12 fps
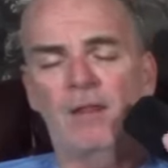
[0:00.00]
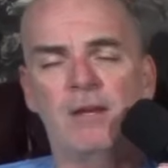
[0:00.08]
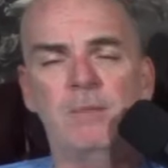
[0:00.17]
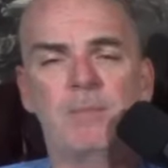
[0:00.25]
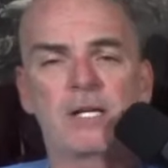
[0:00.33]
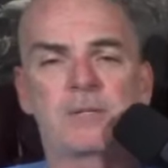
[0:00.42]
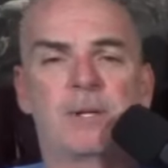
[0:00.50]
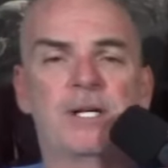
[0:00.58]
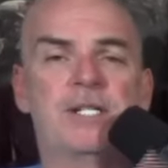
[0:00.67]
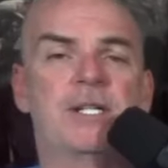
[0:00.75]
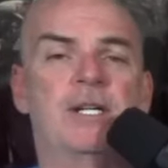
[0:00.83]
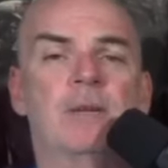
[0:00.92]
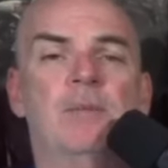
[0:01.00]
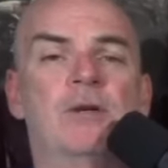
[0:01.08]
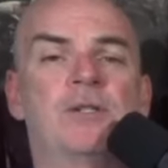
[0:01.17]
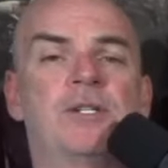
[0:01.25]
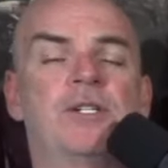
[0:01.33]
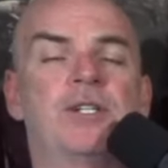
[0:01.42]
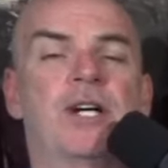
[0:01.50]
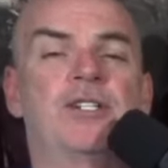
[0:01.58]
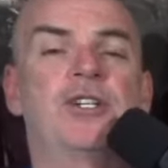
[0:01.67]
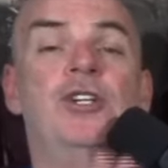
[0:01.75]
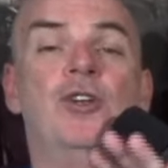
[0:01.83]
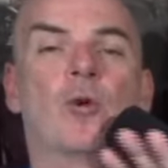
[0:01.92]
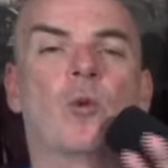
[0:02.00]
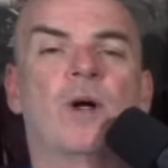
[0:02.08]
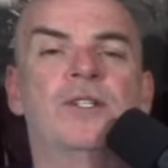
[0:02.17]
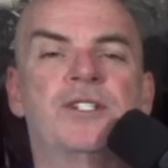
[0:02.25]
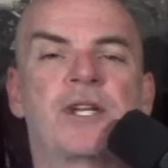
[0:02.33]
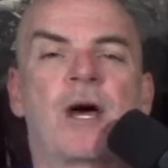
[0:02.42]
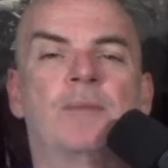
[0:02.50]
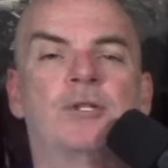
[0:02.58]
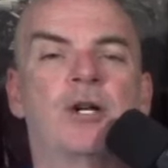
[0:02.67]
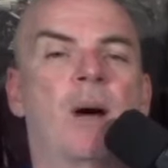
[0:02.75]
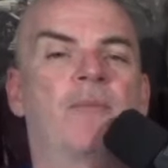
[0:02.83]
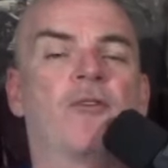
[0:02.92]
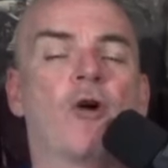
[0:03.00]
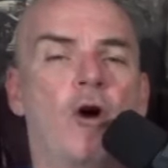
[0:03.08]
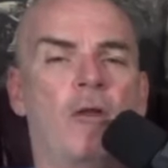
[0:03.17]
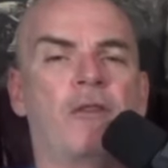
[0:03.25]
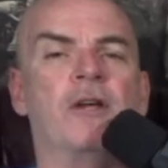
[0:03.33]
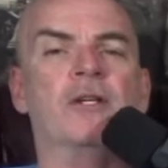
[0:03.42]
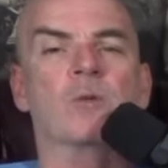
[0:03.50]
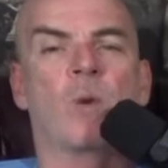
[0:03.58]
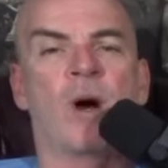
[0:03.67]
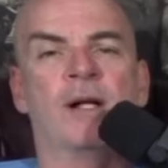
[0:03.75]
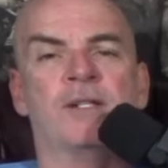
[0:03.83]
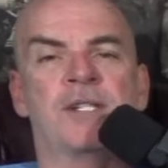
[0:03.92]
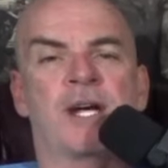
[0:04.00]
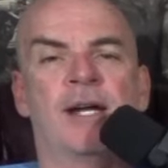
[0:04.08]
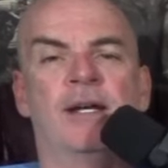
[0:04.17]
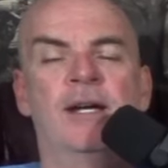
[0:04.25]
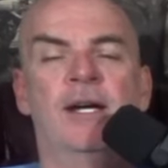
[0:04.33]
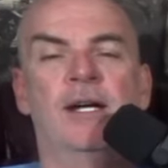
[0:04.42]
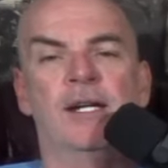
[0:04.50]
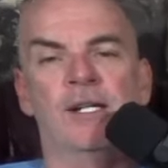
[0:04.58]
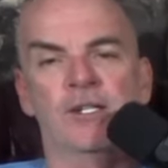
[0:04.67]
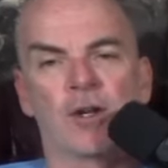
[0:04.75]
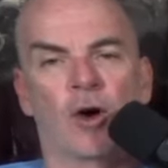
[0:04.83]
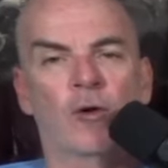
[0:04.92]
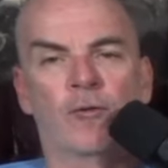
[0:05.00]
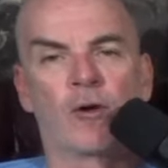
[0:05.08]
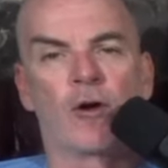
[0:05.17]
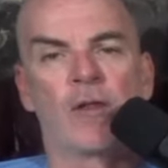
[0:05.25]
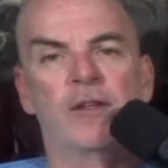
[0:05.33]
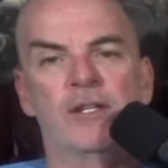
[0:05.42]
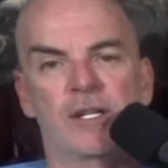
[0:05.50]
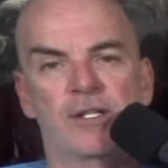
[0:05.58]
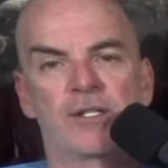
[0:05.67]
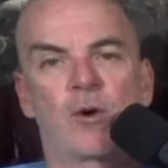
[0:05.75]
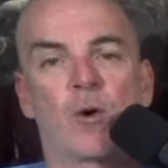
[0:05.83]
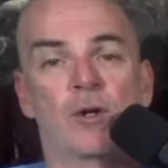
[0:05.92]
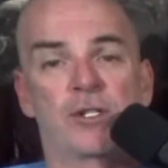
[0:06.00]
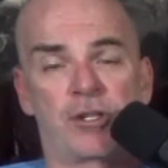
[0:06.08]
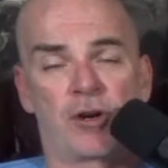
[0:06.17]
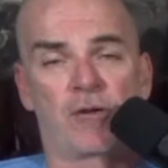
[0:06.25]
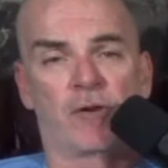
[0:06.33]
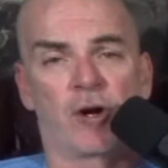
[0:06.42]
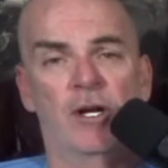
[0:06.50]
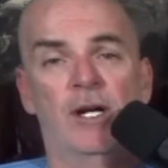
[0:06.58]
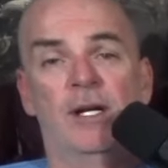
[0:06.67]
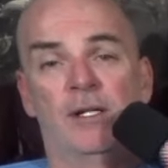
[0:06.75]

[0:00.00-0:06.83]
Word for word: the best place to get me your suggestion, your one-stop shop for all things Wyldeside, is over on the Discord server.